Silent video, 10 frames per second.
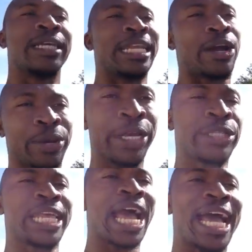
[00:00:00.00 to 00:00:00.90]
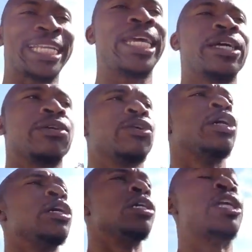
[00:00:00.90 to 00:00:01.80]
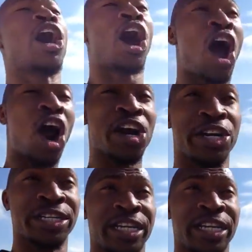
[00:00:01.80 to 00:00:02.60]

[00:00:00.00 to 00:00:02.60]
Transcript: Now here's the idea. The heart